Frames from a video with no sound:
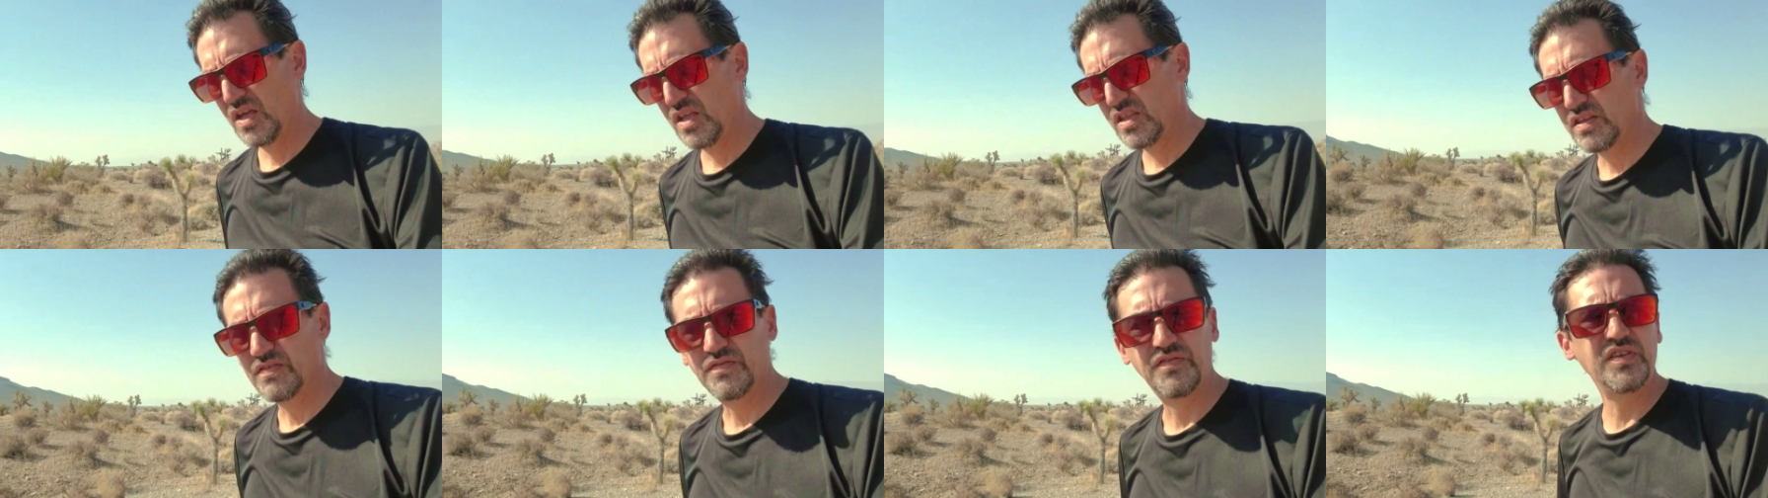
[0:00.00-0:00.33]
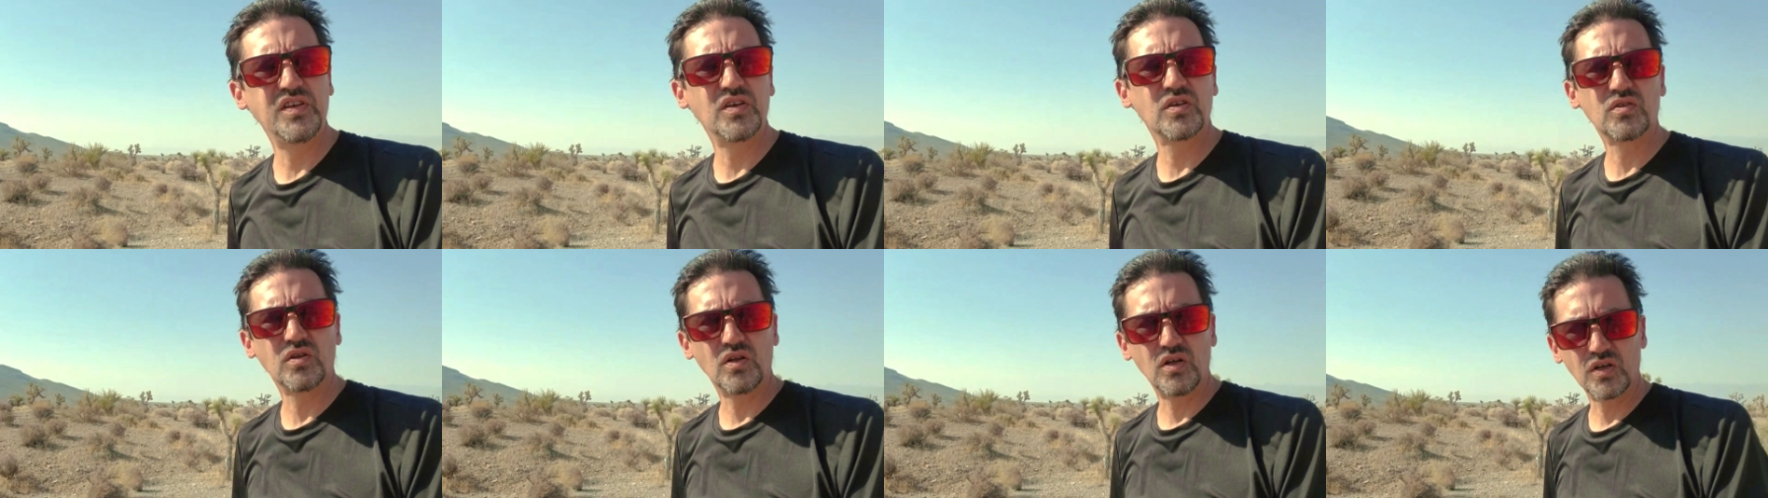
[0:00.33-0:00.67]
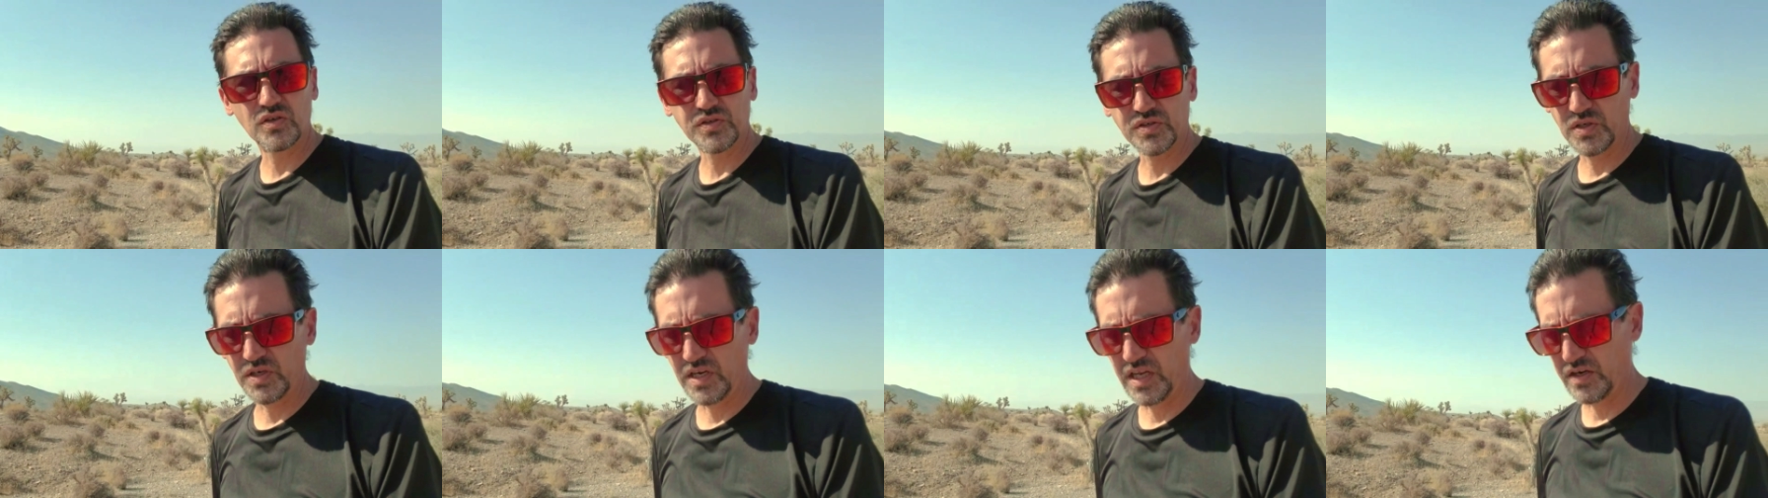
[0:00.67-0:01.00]
the vehicle
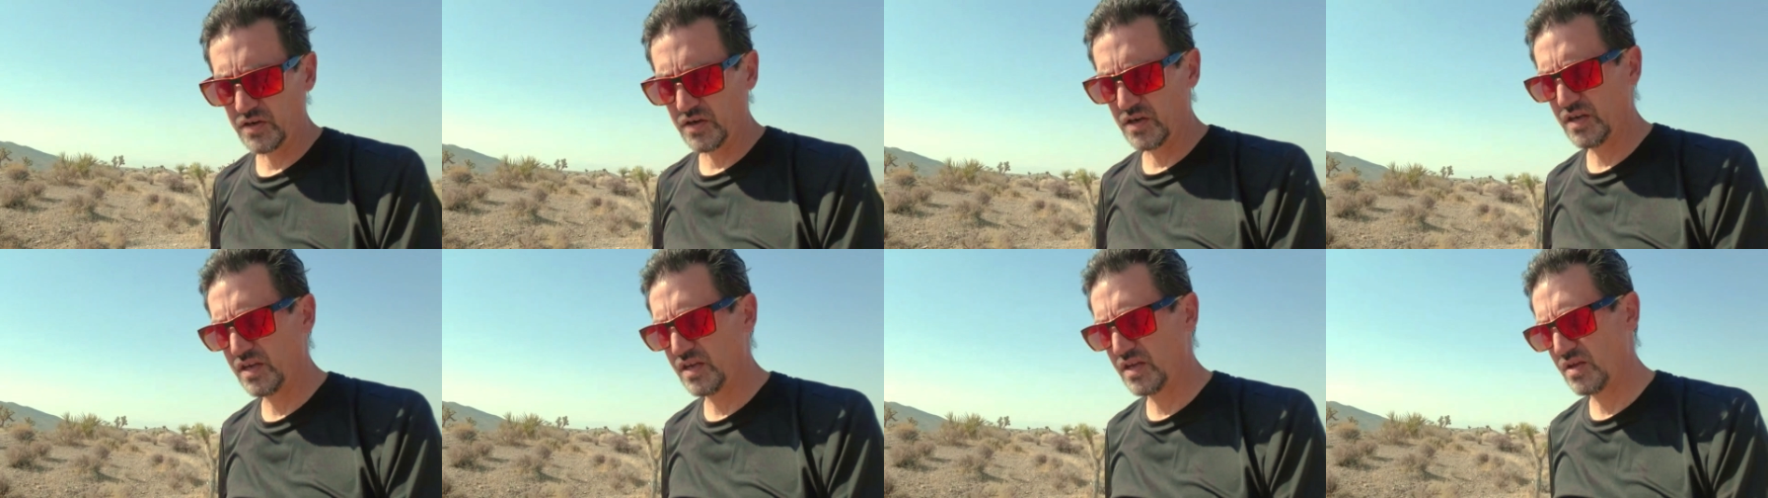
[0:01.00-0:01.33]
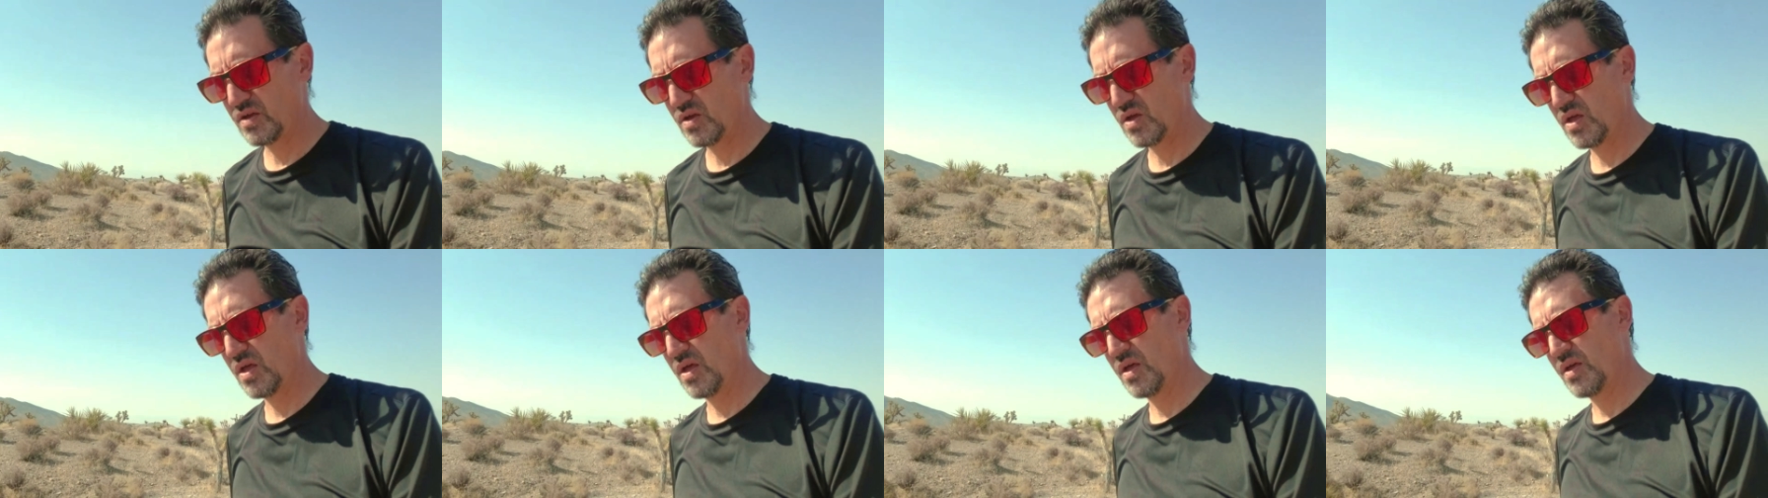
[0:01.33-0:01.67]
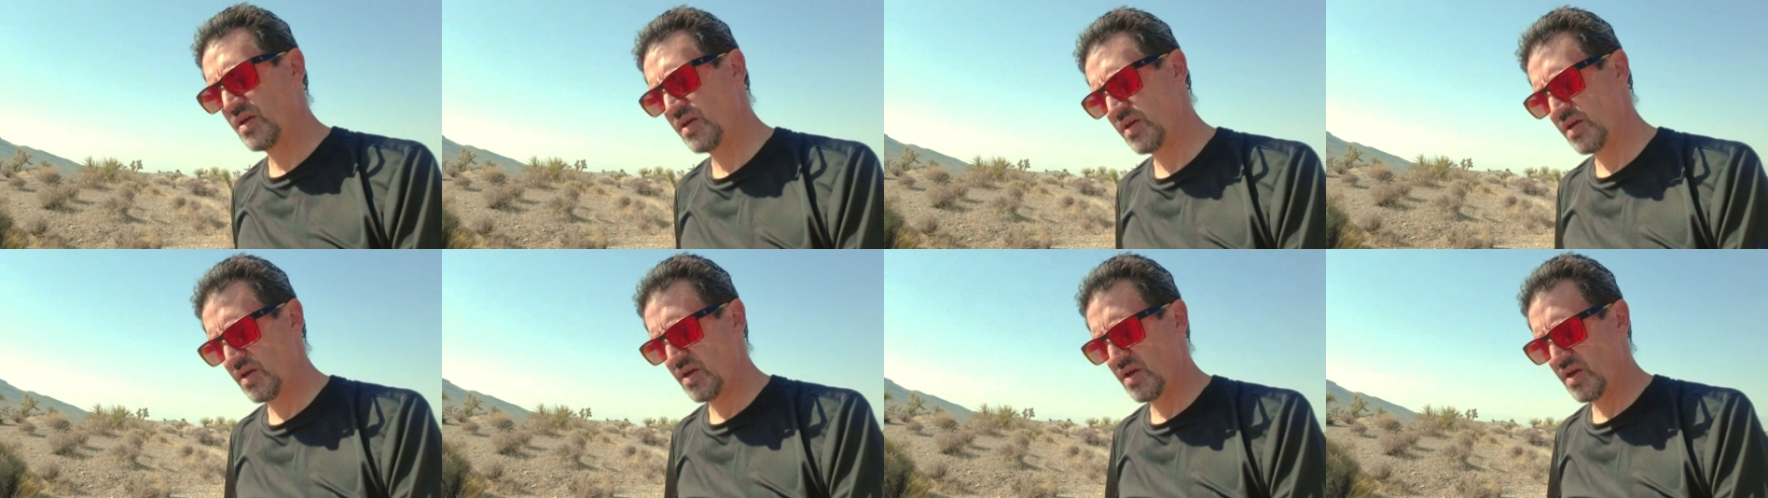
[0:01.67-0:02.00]
alternator.
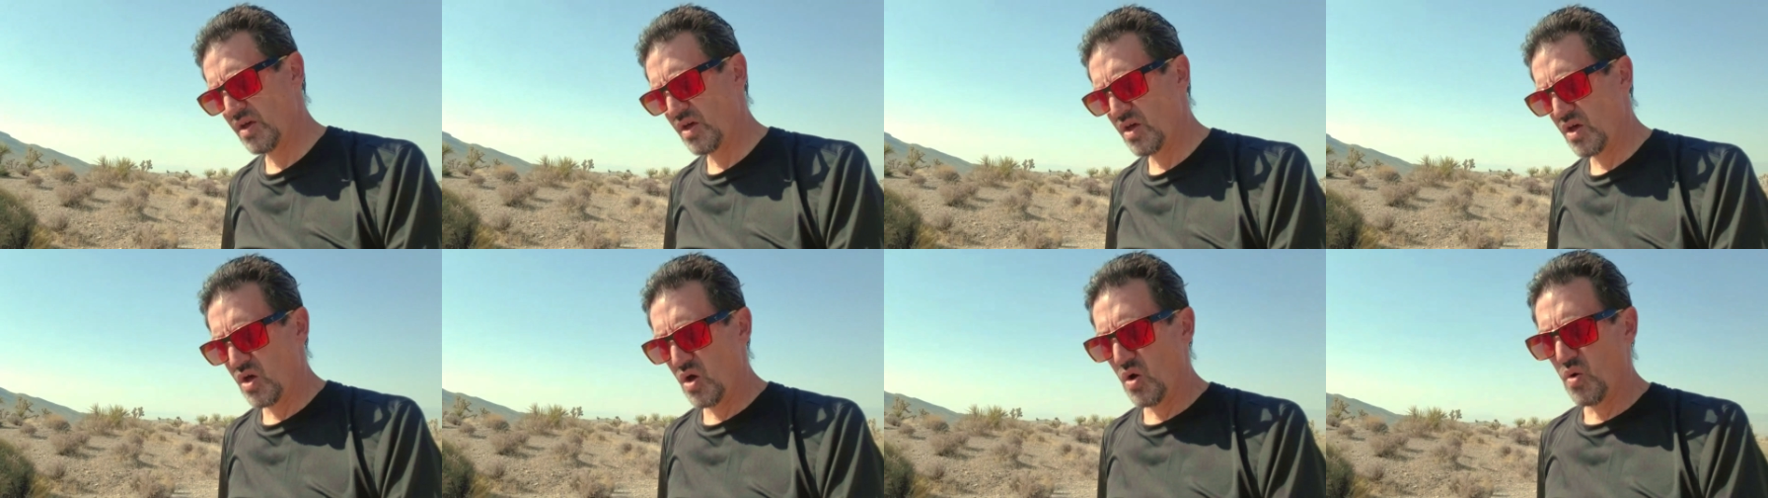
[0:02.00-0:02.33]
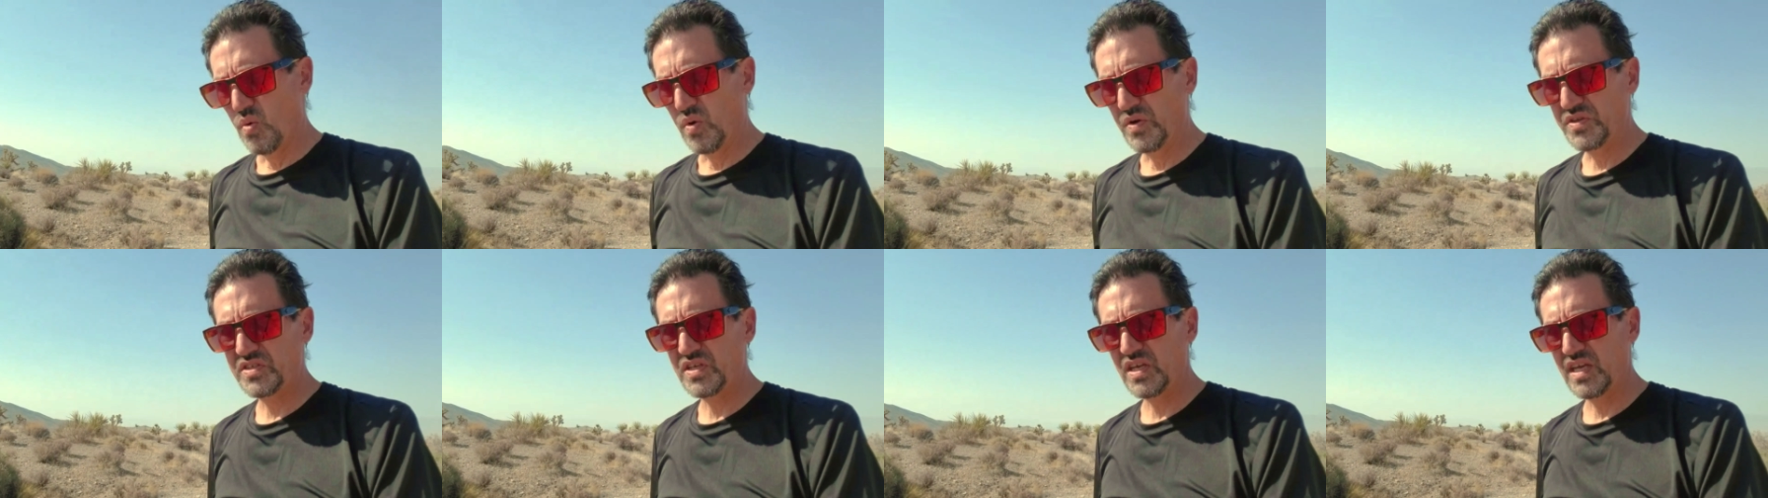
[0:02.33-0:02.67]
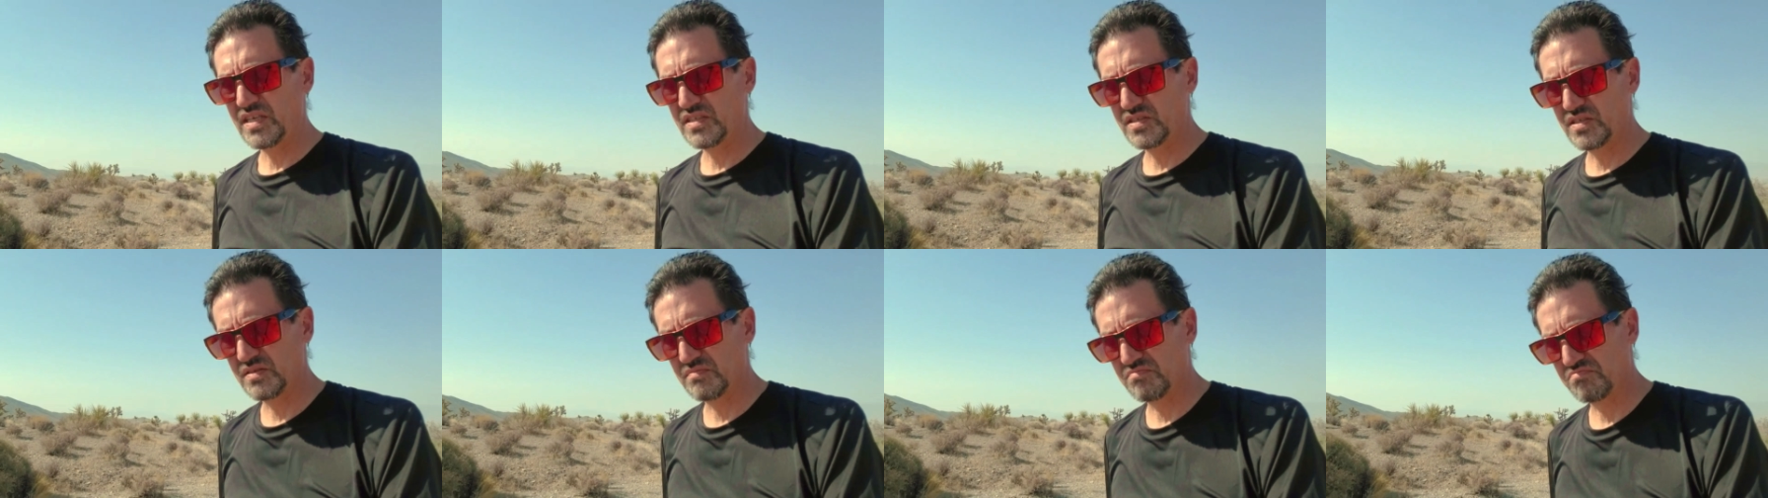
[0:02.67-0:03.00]
Once it
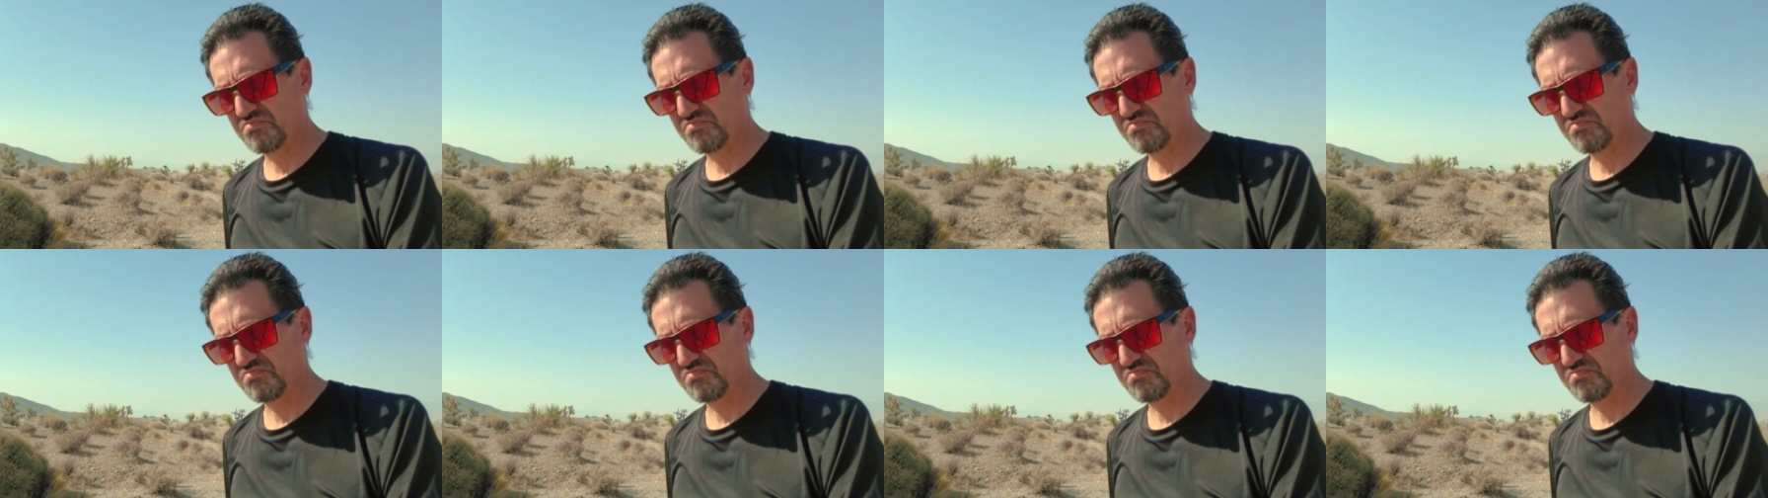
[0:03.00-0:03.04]
has